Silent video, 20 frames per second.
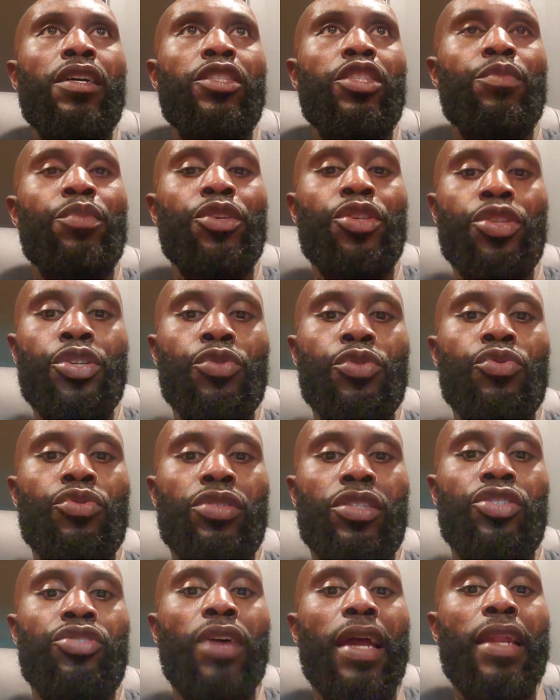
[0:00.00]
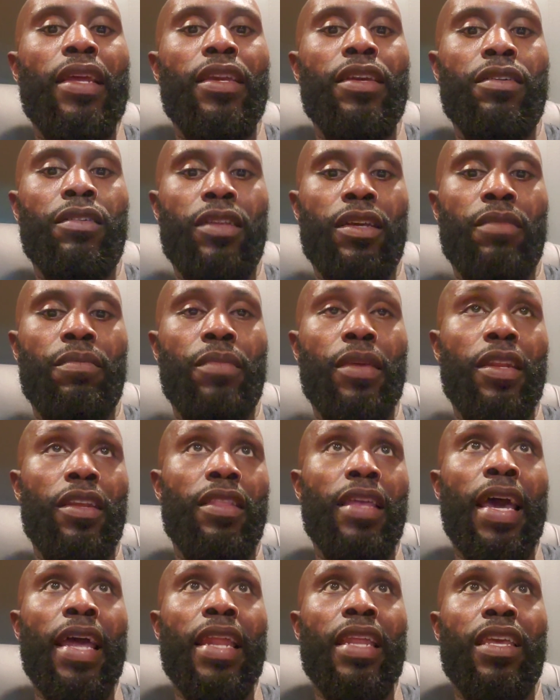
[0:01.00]
to be used to try to heal him,
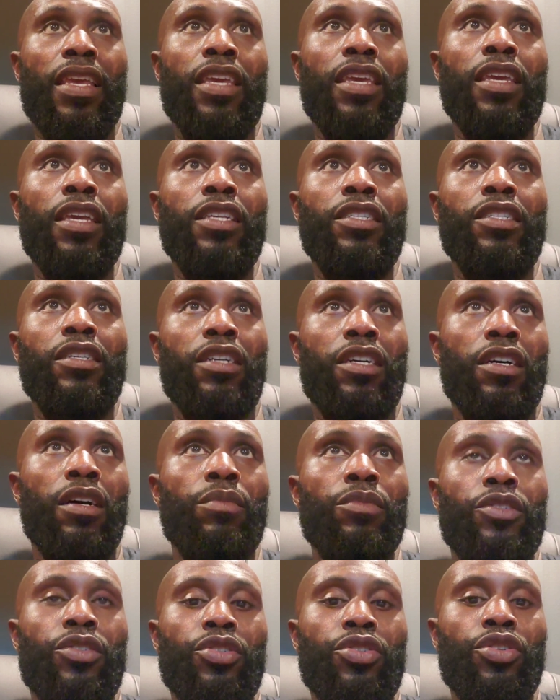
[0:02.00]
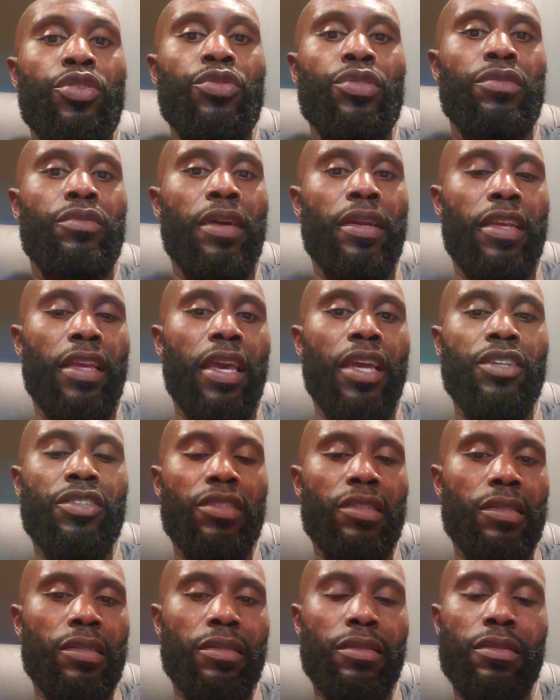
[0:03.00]
meaning that he succumbed to using
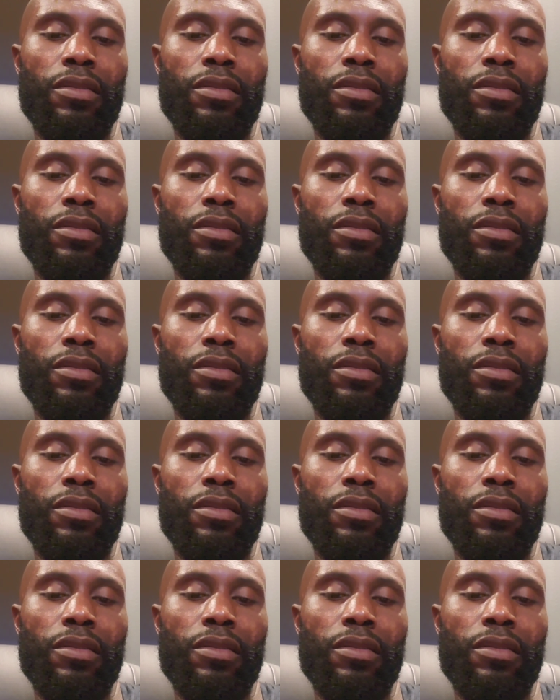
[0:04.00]
radiation